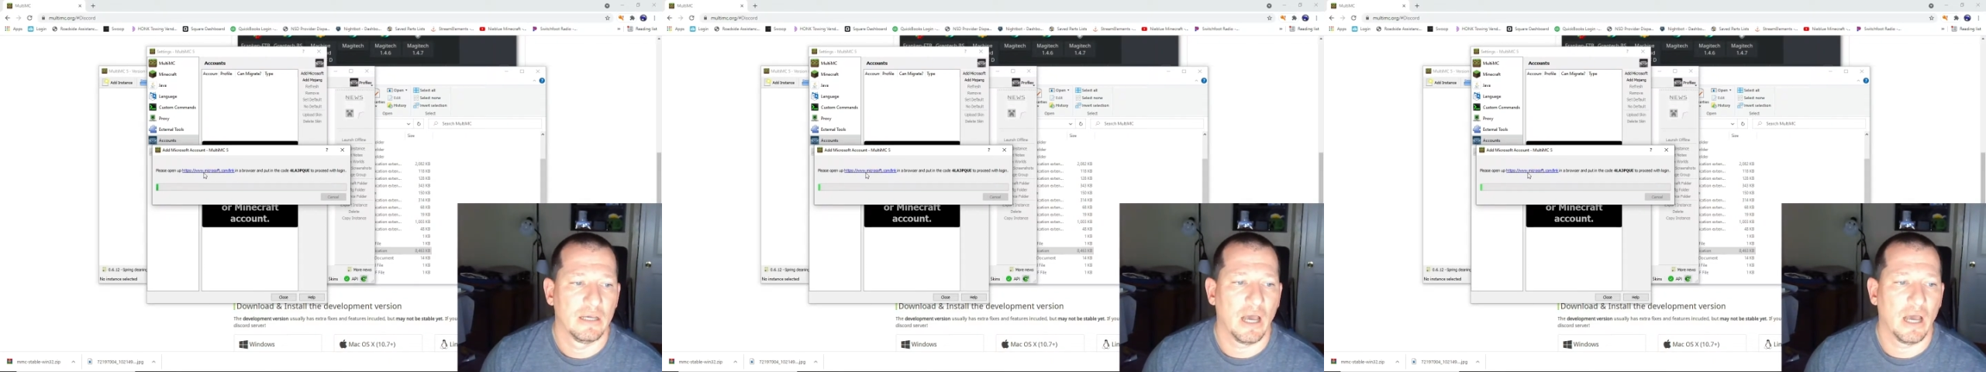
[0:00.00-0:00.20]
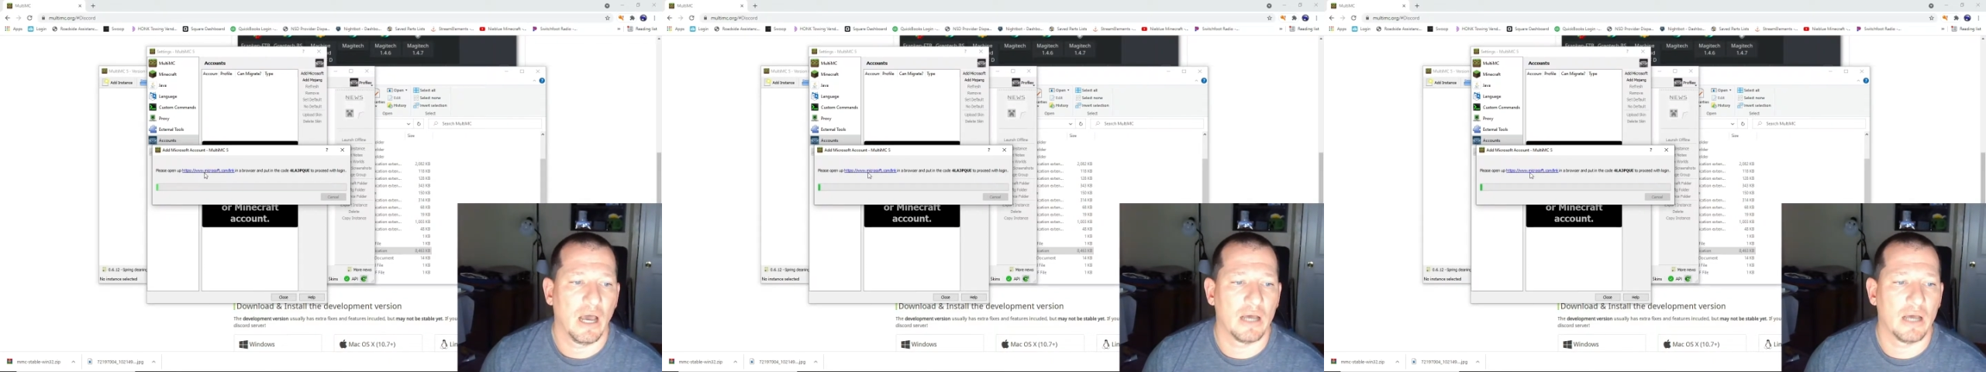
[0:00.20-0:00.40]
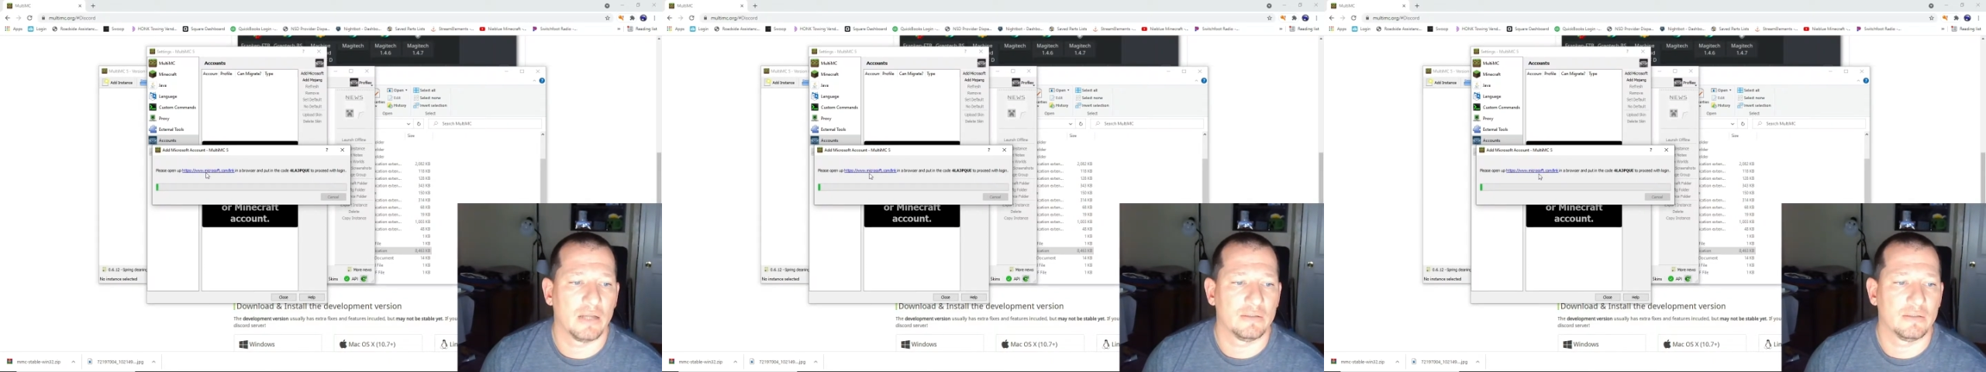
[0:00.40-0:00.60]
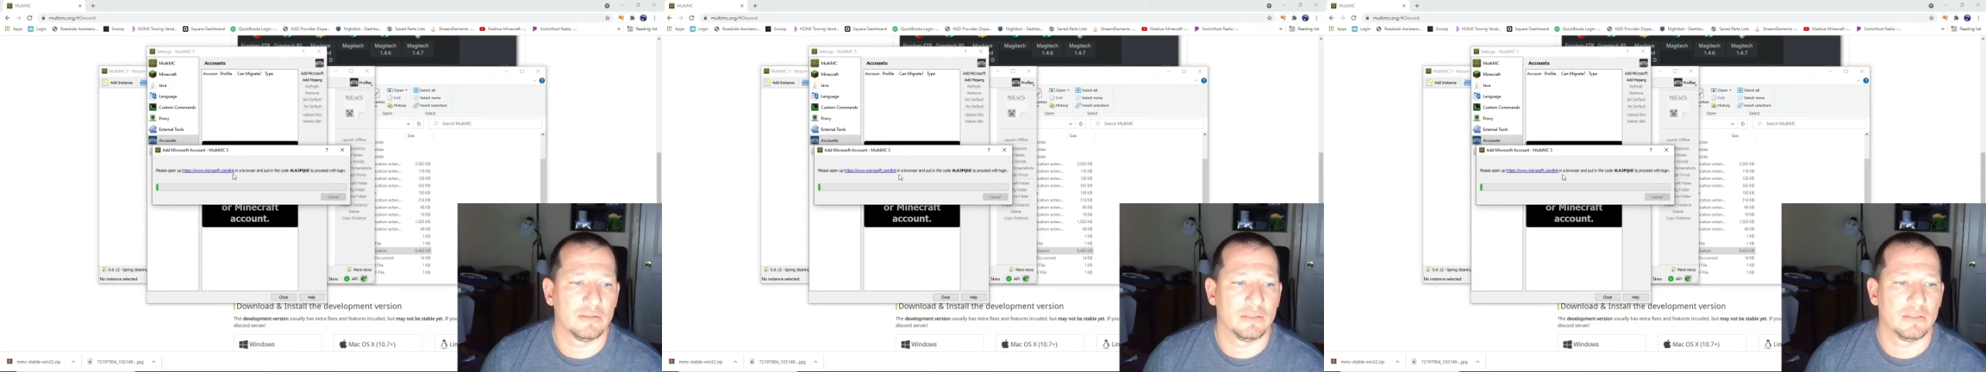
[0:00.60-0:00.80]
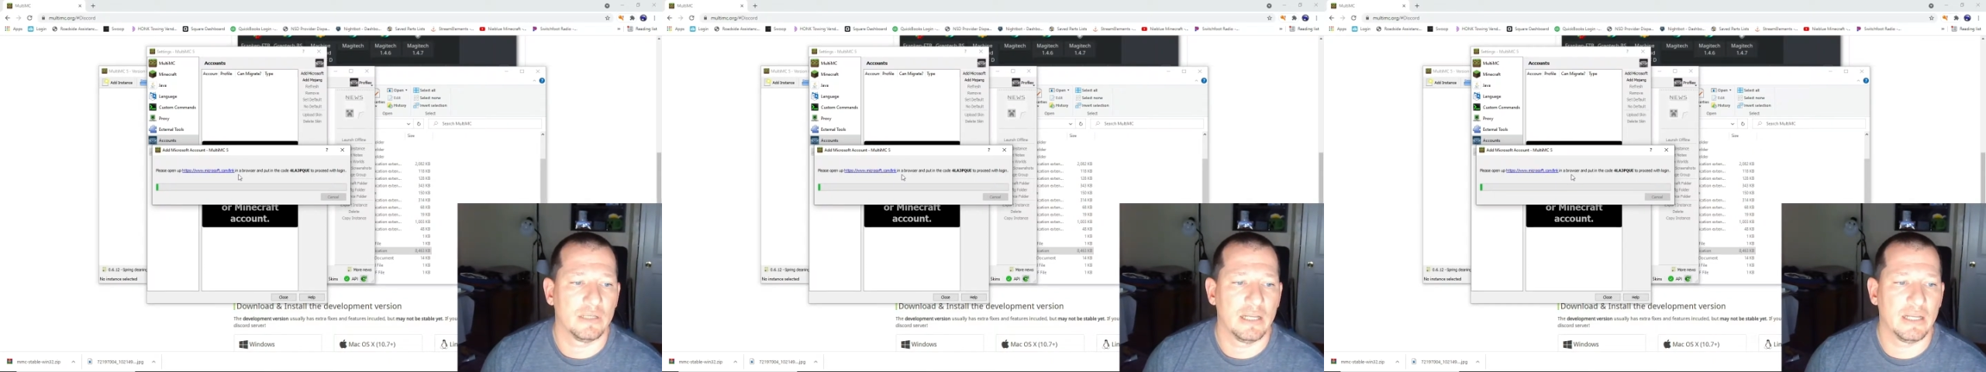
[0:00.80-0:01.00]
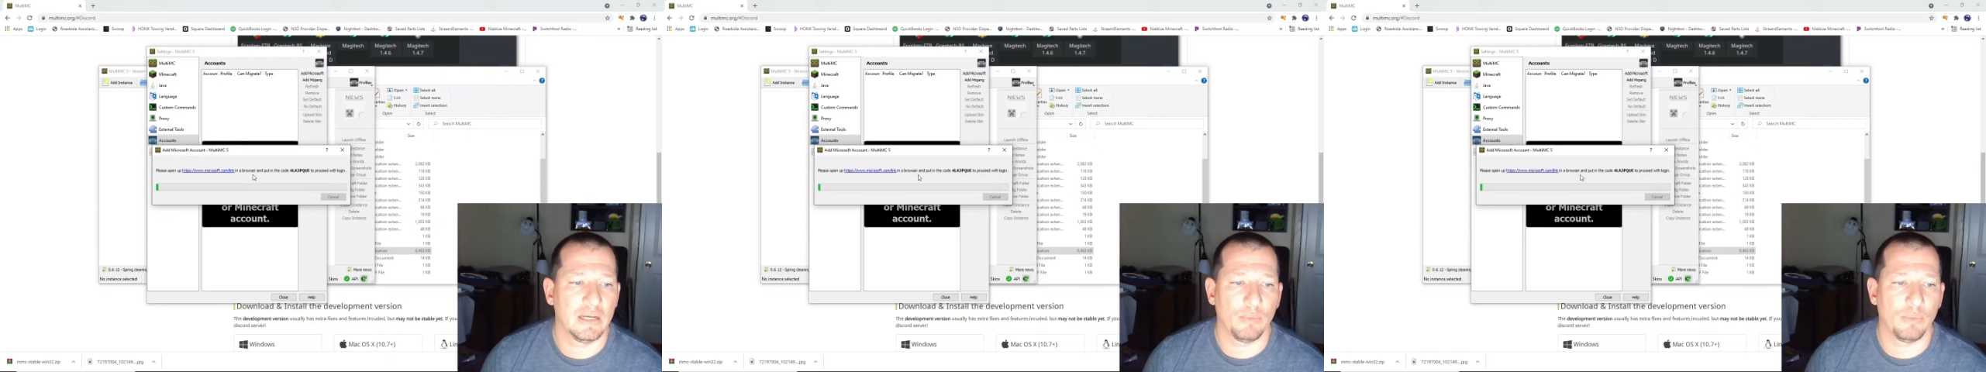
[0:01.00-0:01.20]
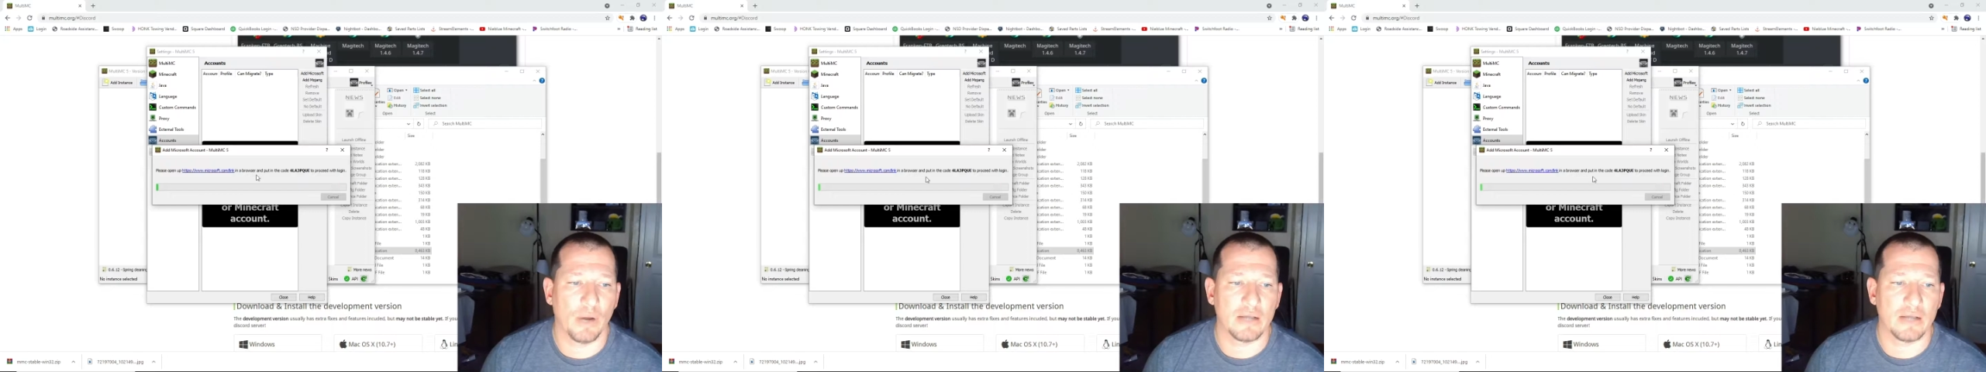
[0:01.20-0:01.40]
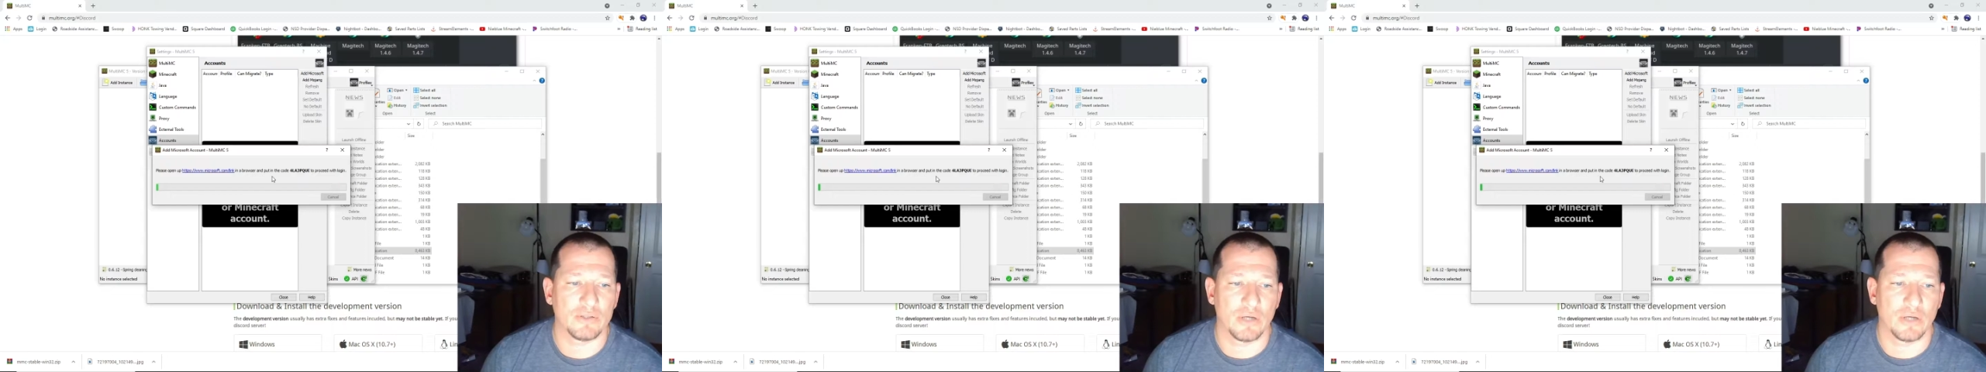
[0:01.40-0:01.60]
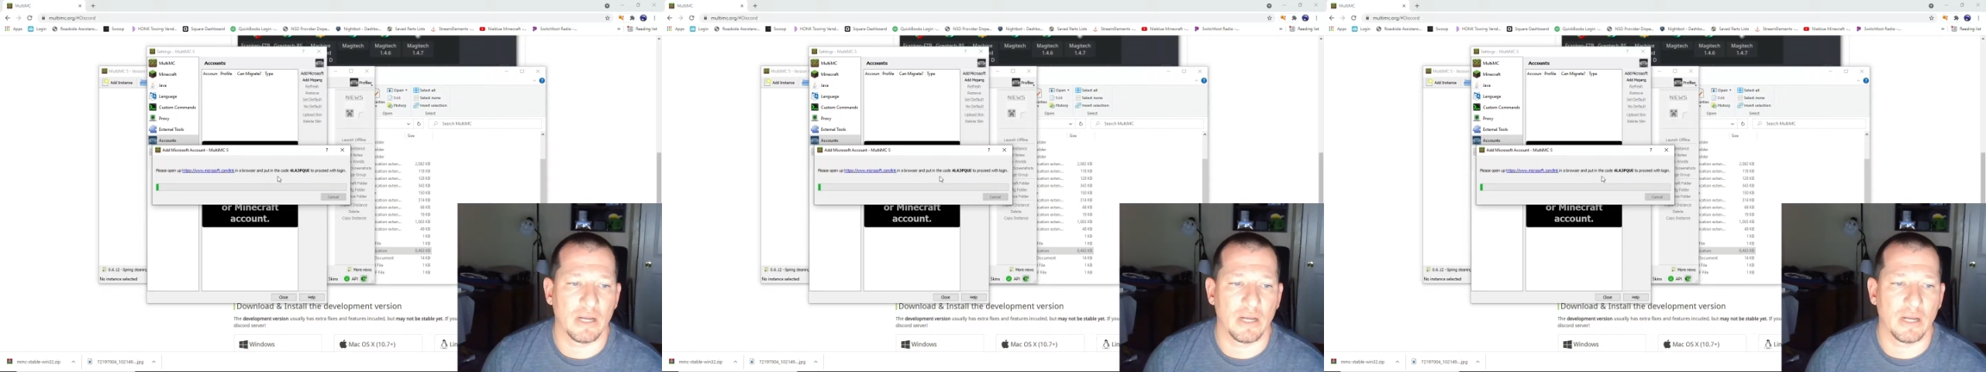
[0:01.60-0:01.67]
in a browser,